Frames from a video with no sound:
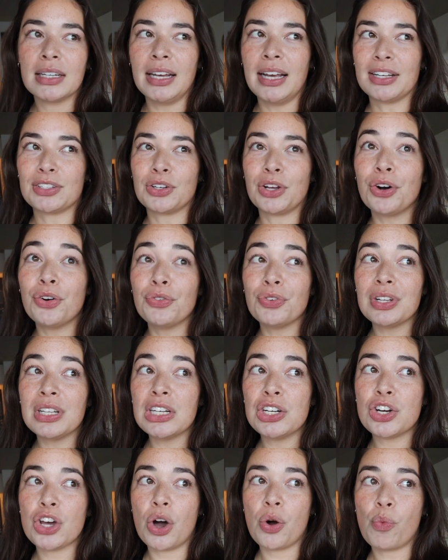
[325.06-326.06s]
Yeah, so I don't
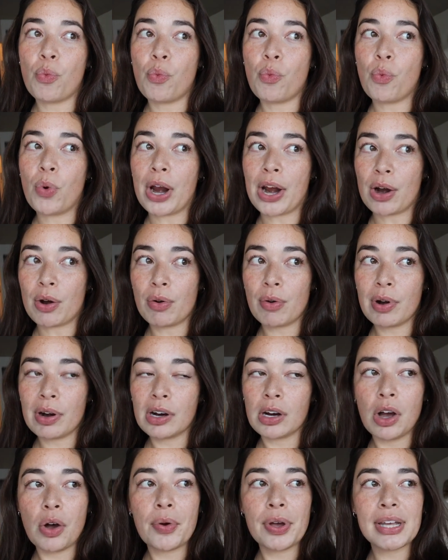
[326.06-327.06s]
really know where
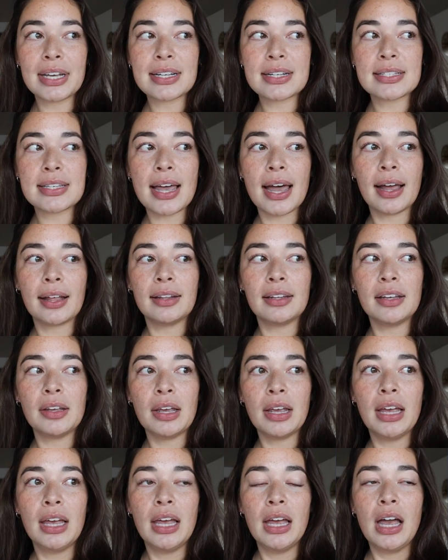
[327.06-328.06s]
we're going
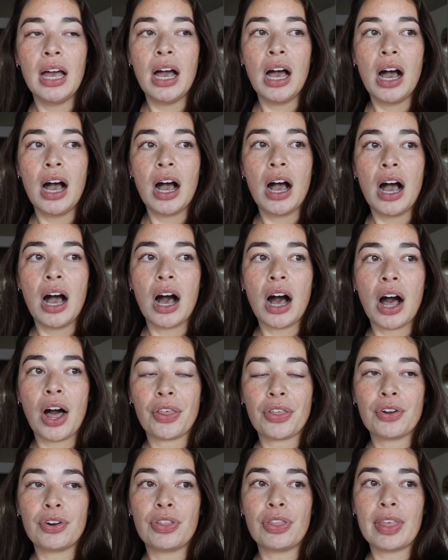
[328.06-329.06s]
exactly
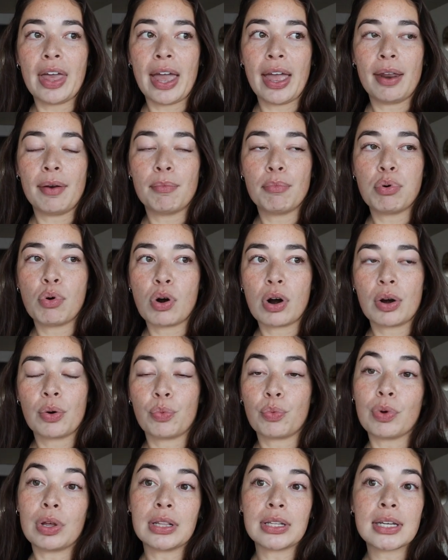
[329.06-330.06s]
other than
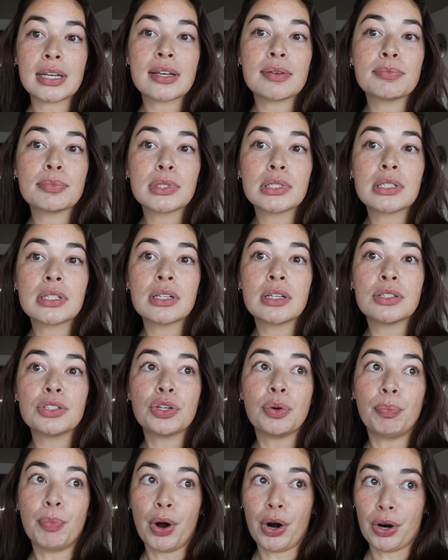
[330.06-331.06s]
Port Williams
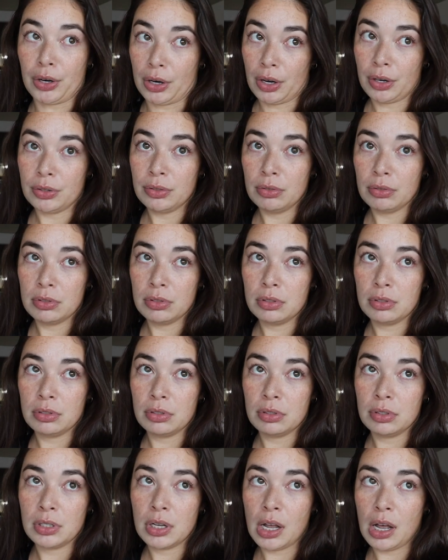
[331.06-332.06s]
tomorrow.
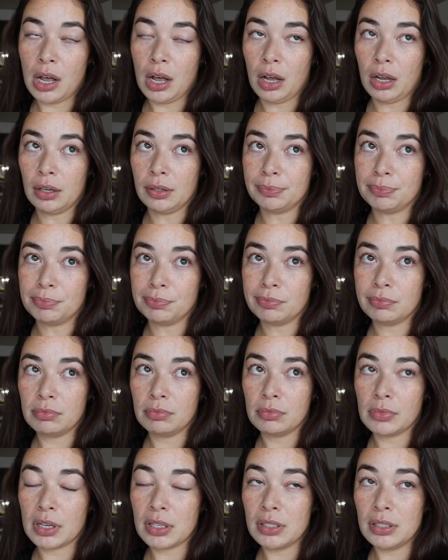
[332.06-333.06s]

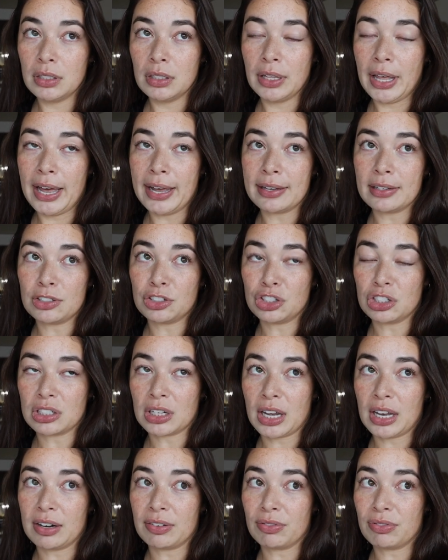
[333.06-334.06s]
Um, other than that, it's just
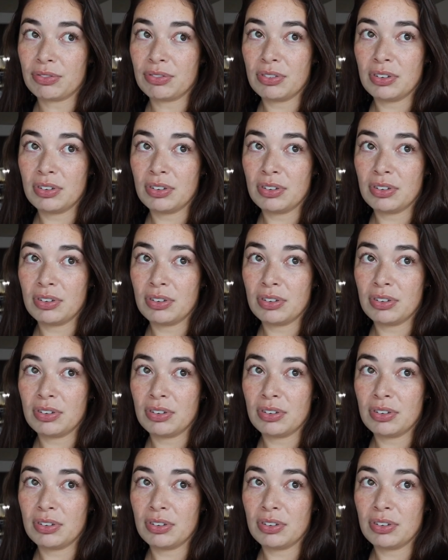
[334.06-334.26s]
kind of